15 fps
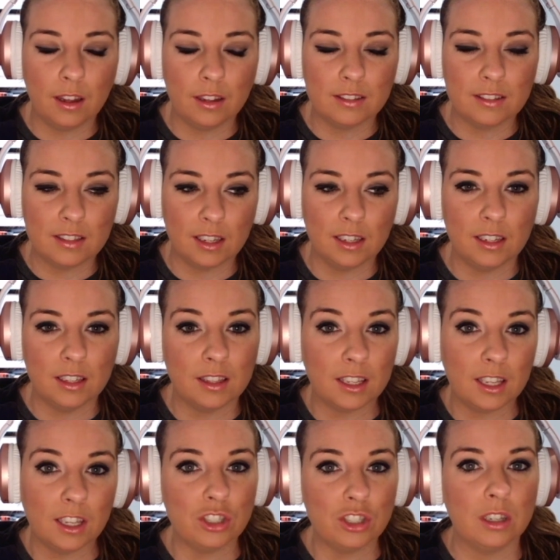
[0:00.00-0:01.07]
scene in the
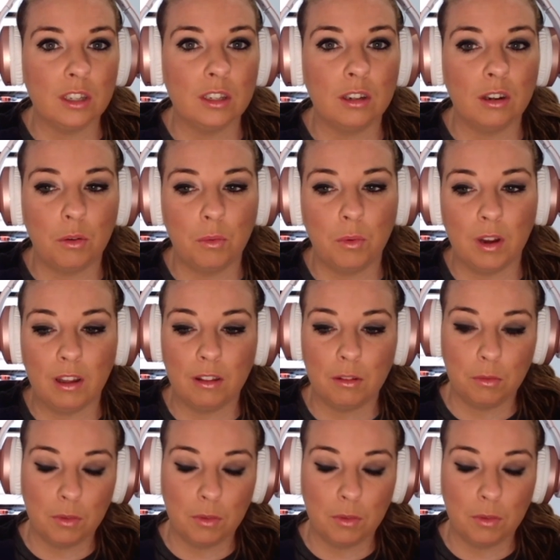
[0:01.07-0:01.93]
kitchen with